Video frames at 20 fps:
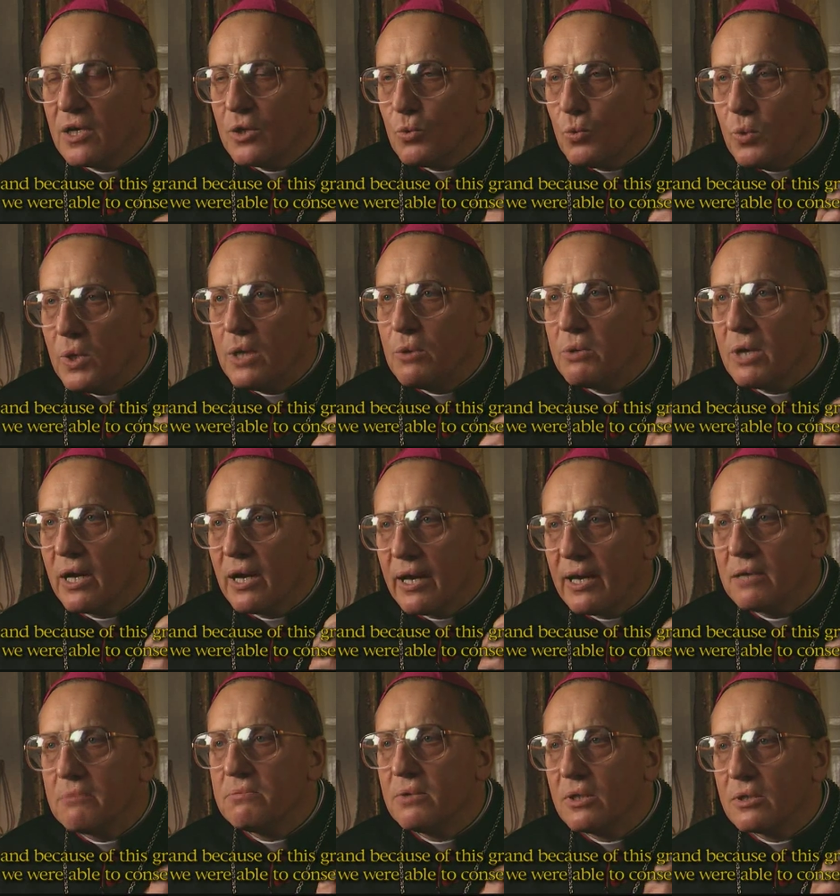we were
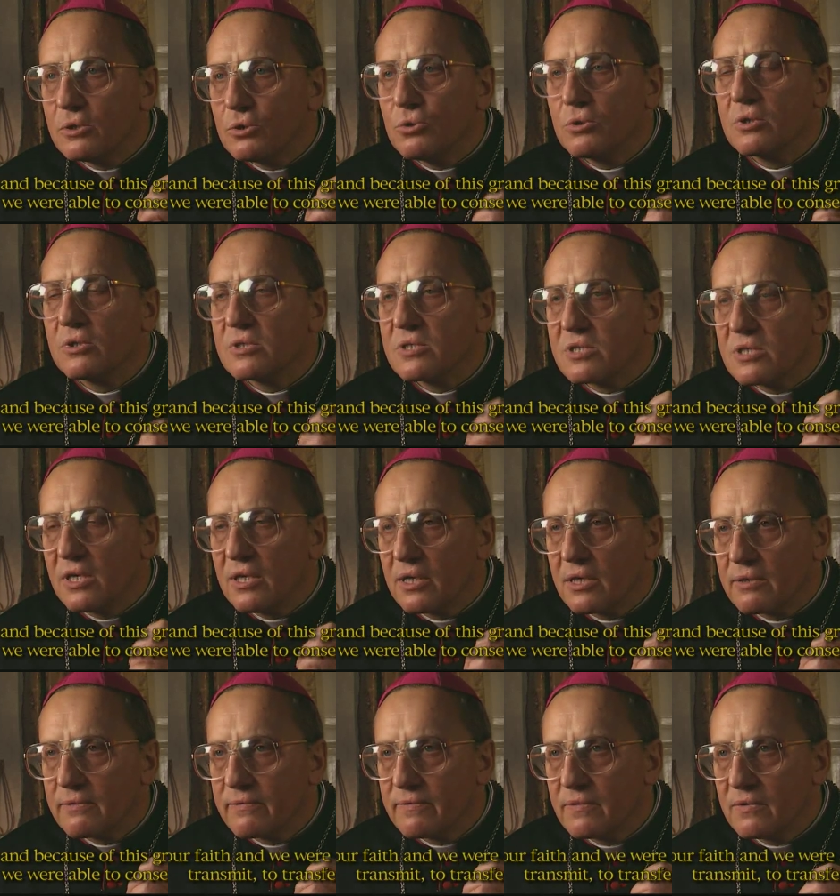able to
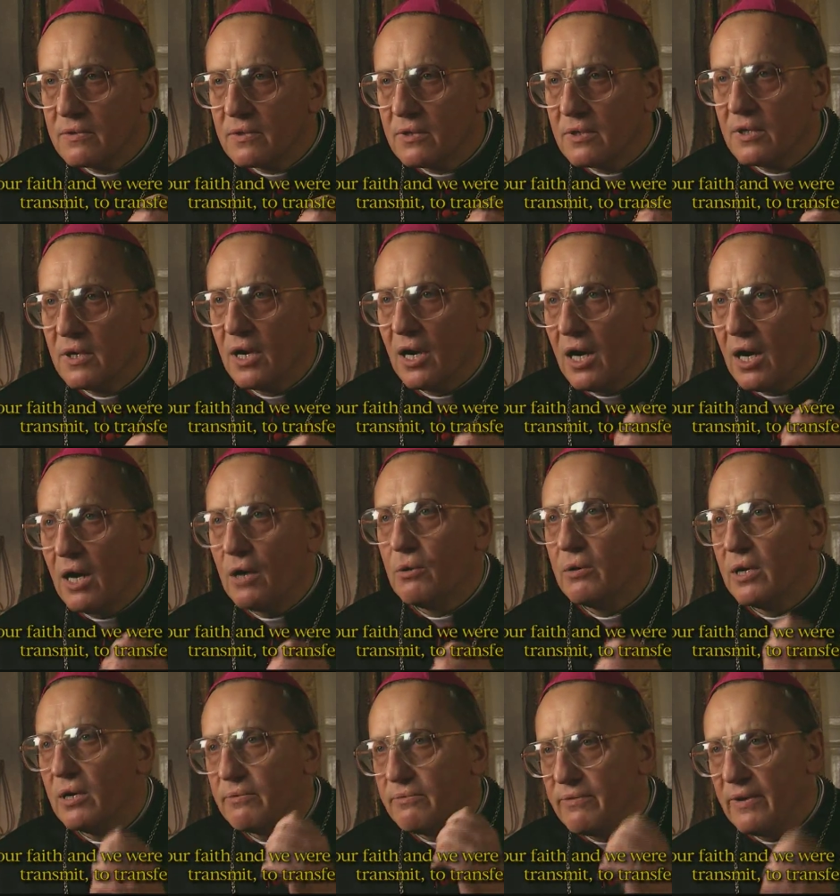conserve
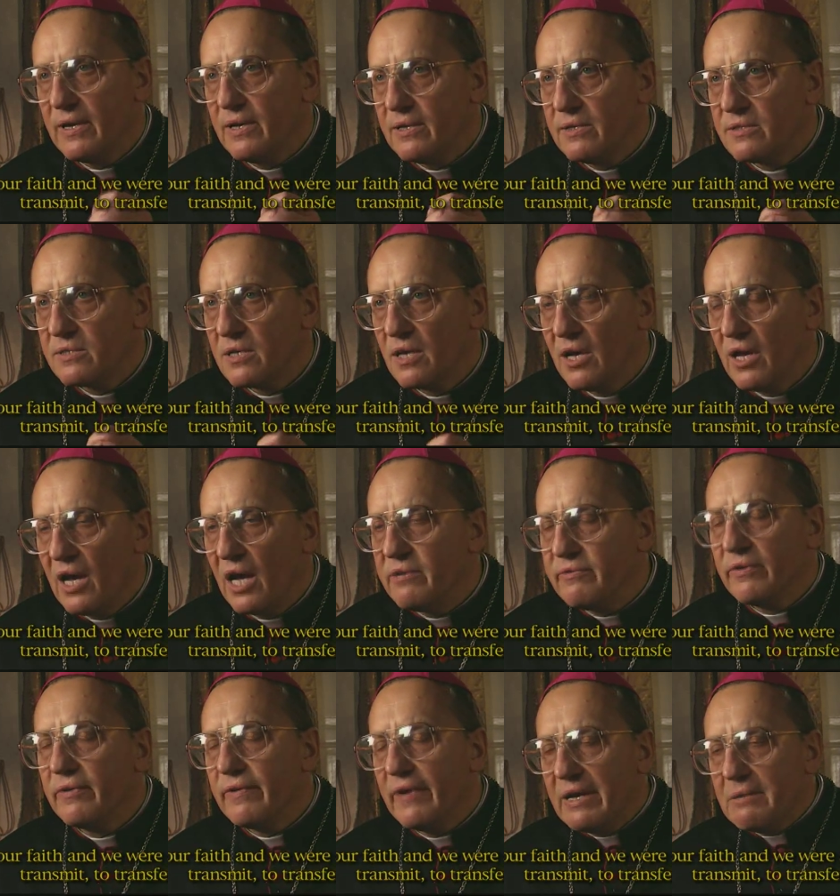our faith, and
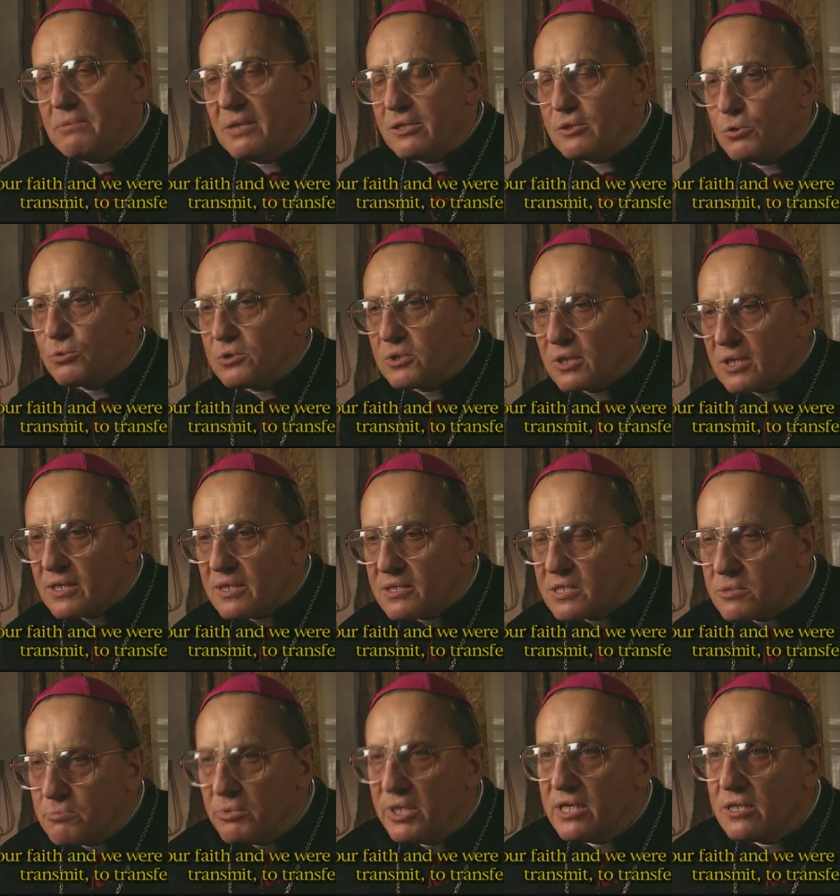we were able to
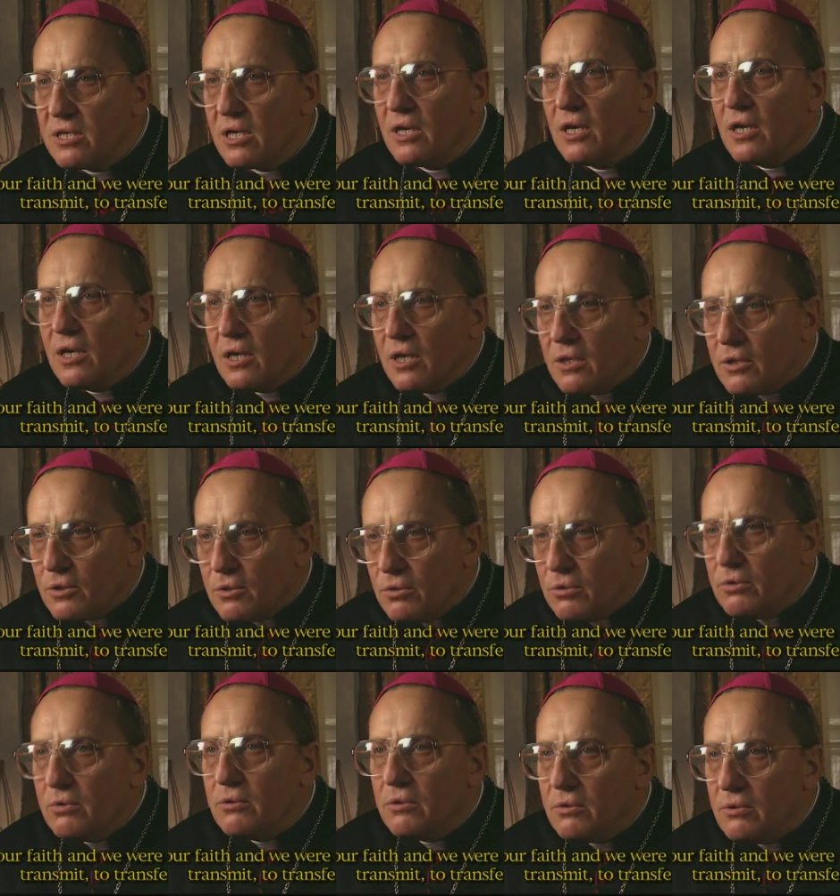transmit,
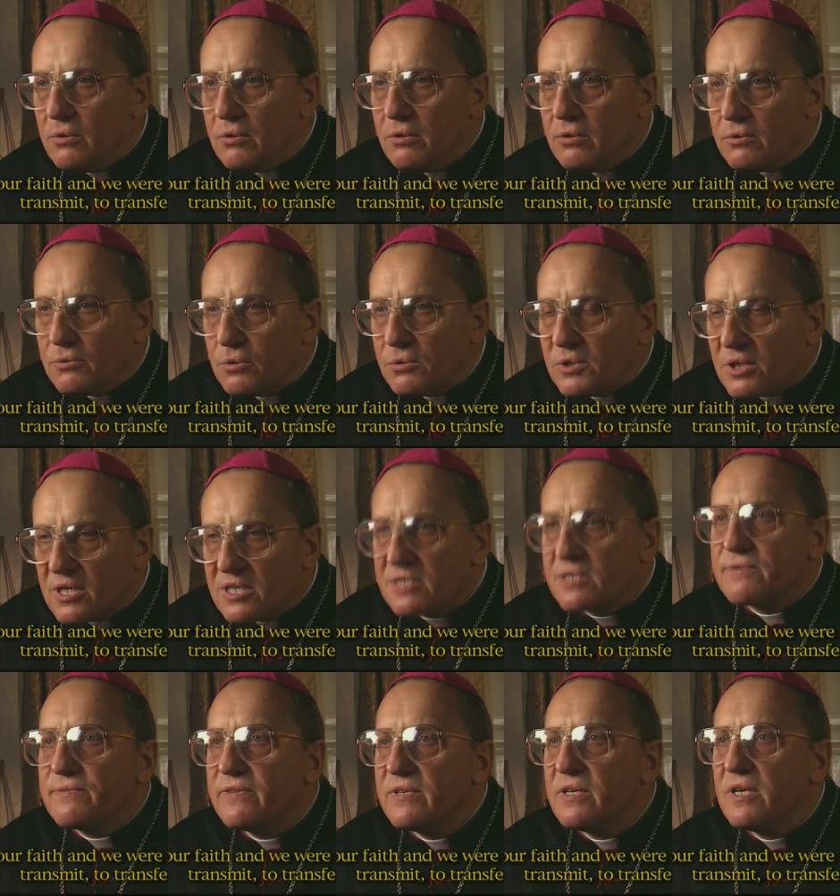to
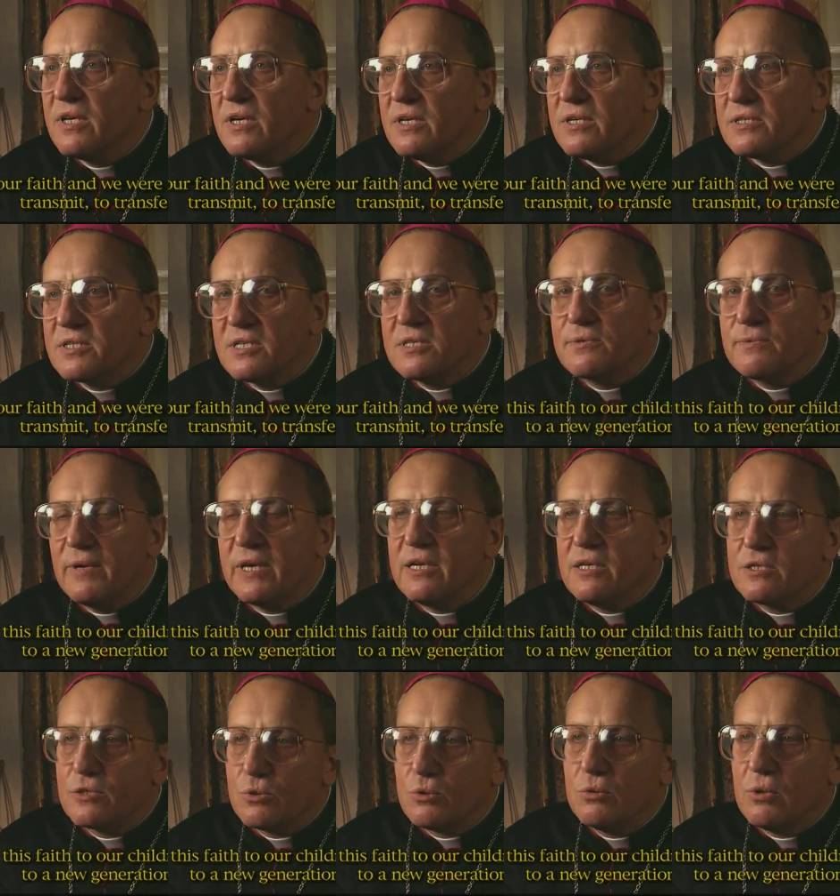transfer this
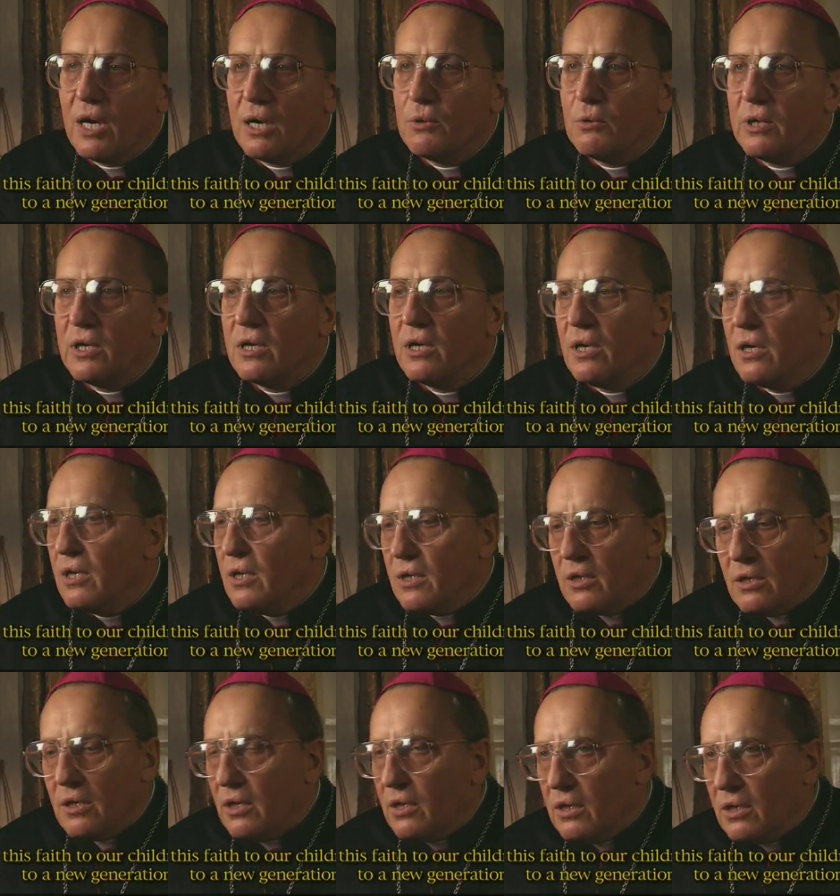faith to our
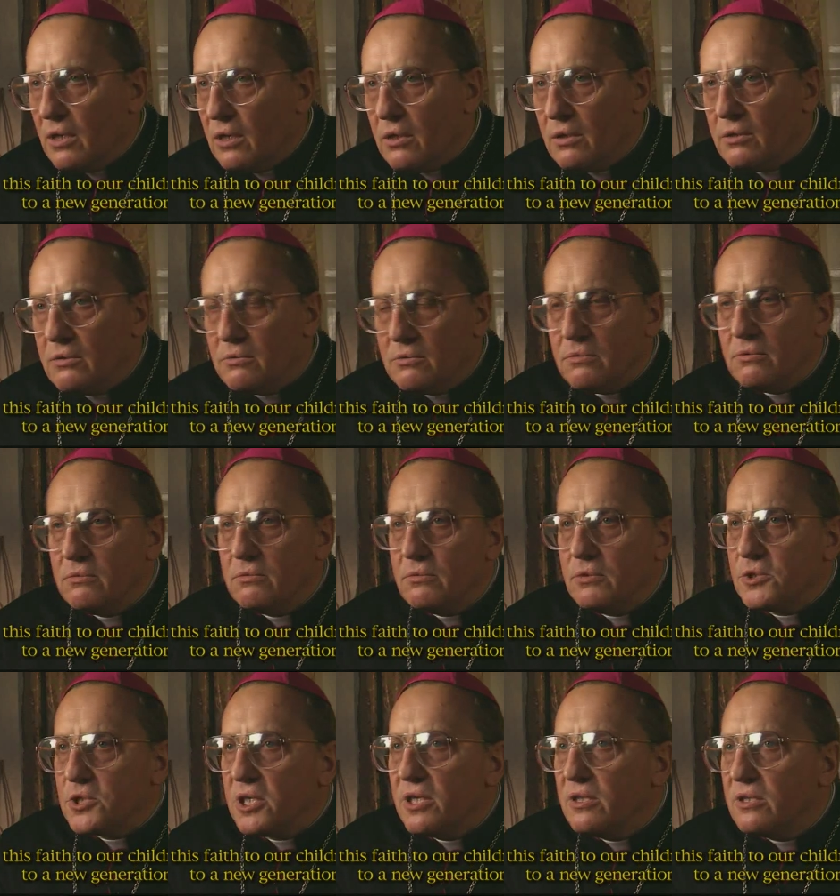
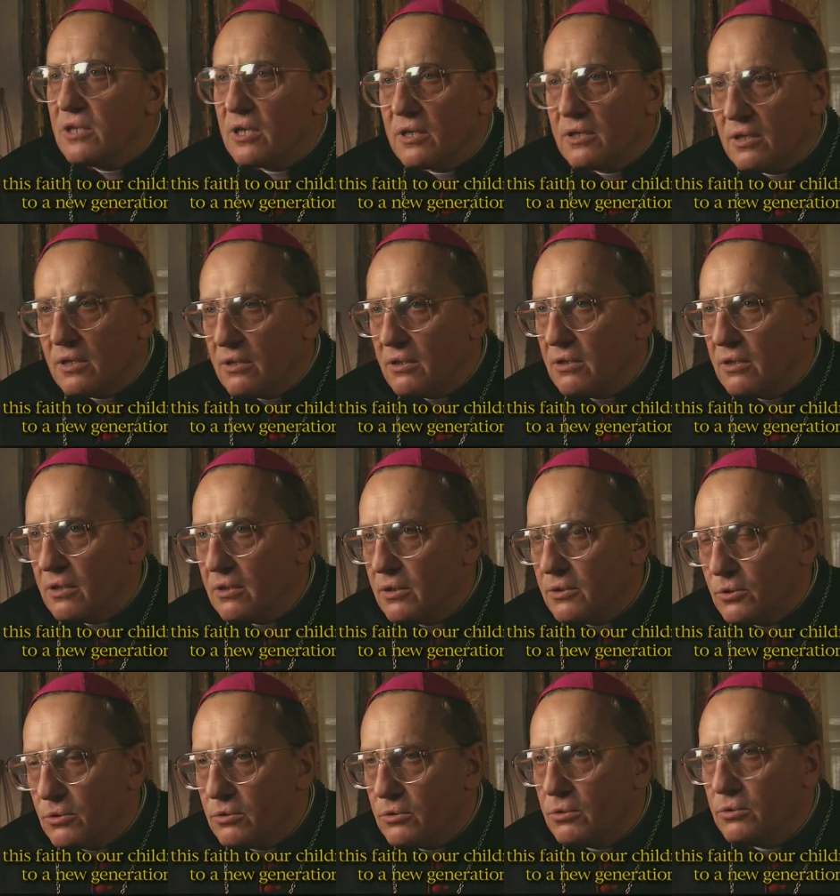children,
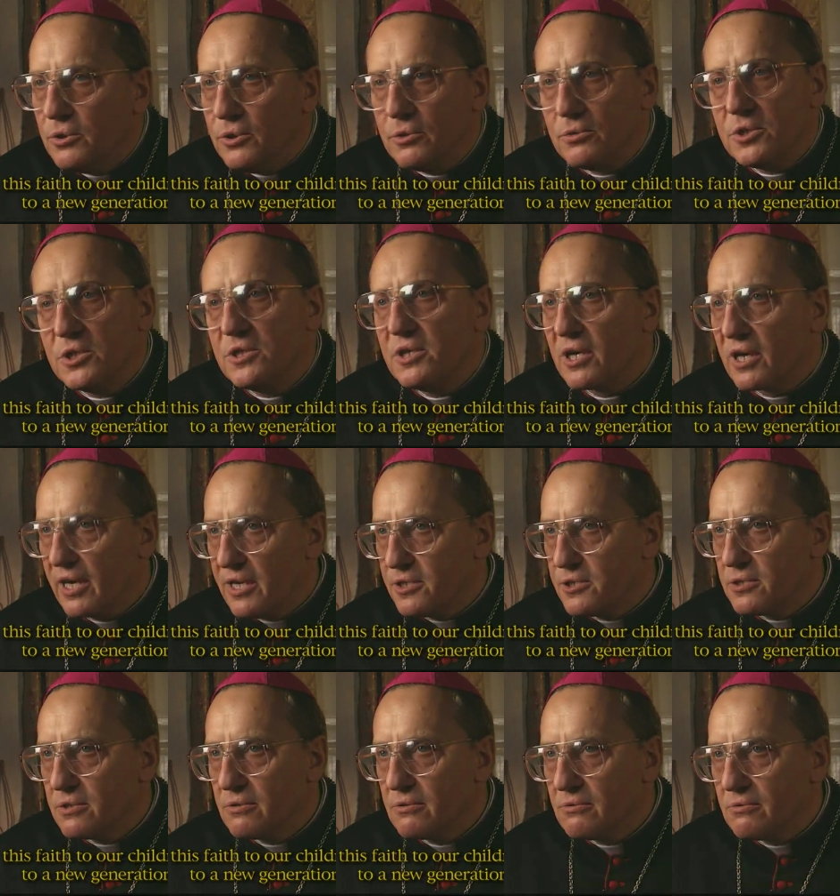to new
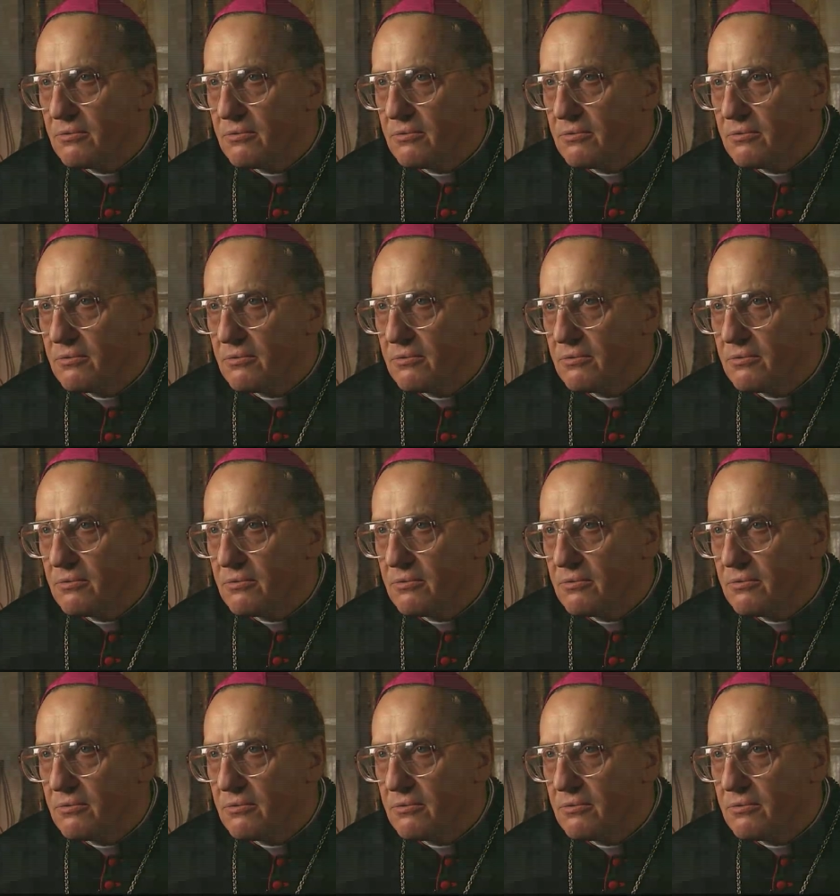generation."